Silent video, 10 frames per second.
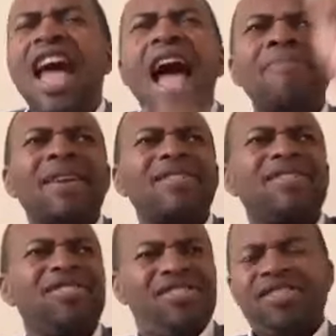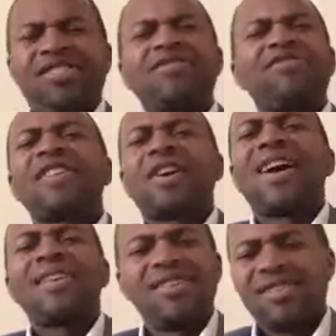I make a decision, Father
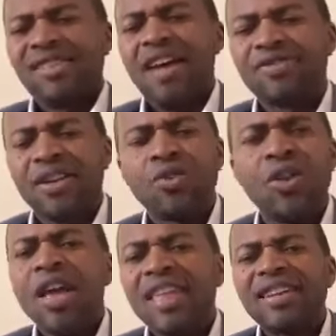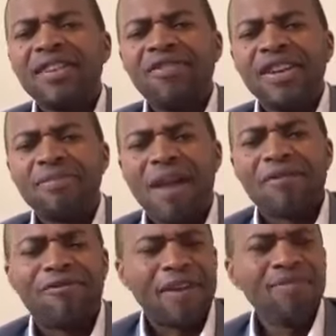God, this afternoon, that even in my
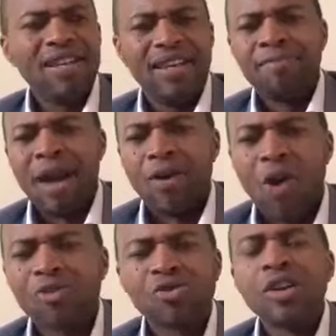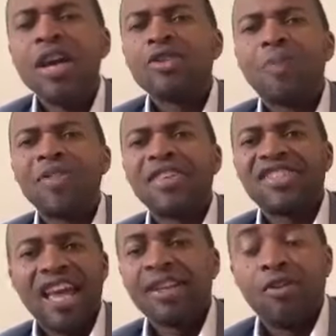family, in my household, to be the
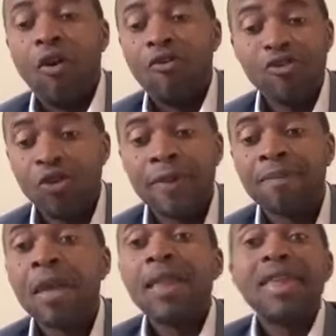channel of unity.